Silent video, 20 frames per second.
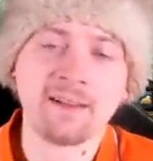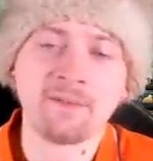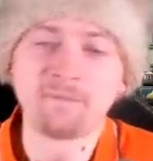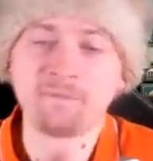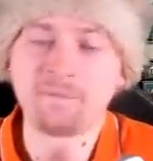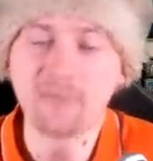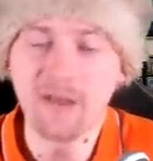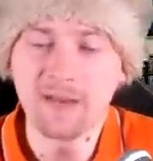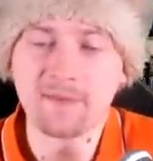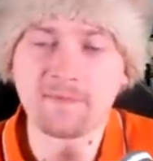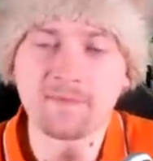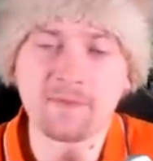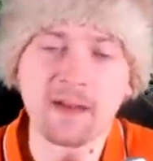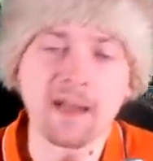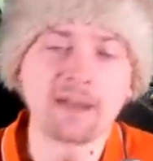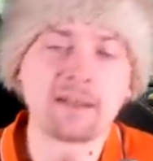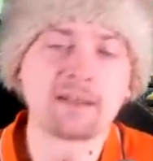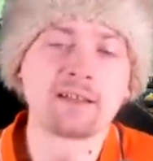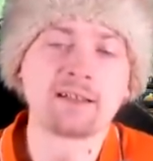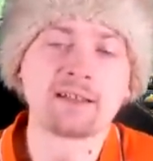five
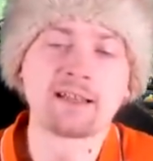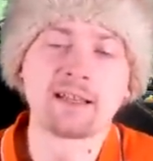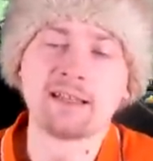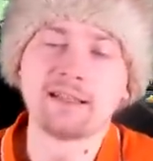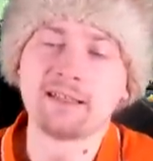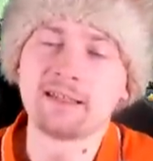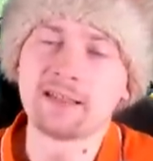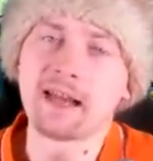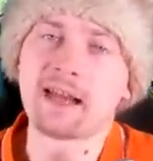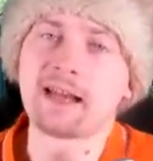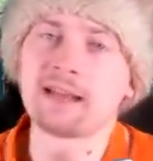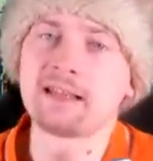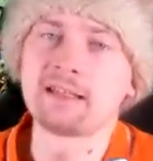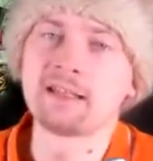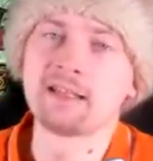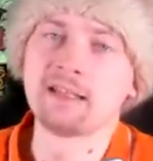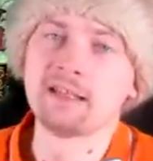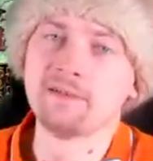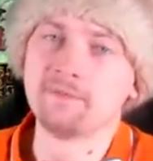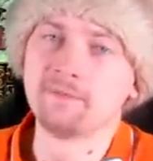hundred
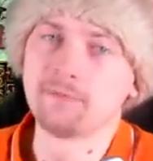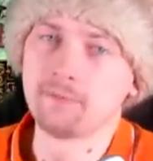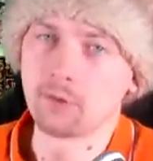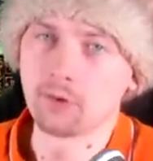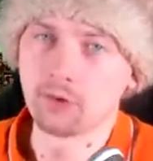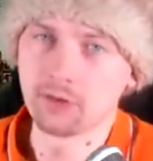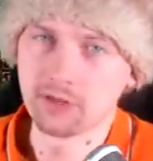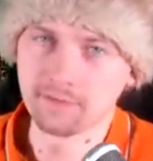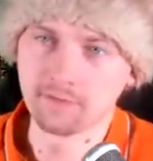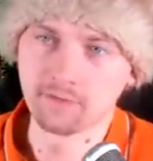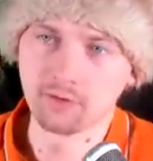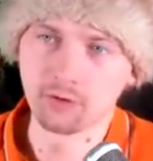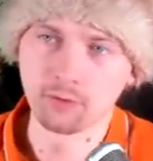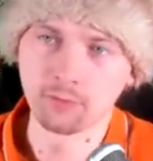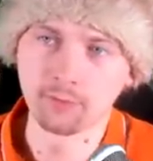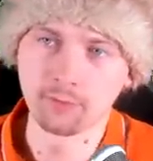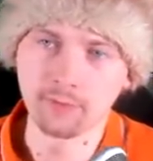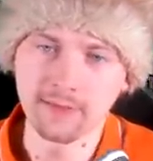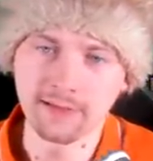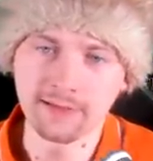ninety-four
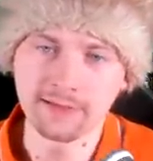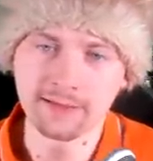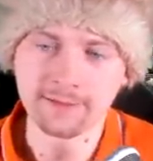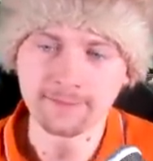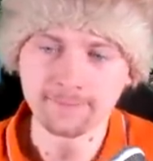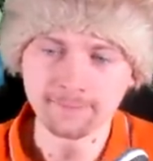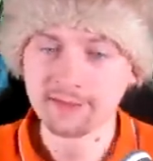development.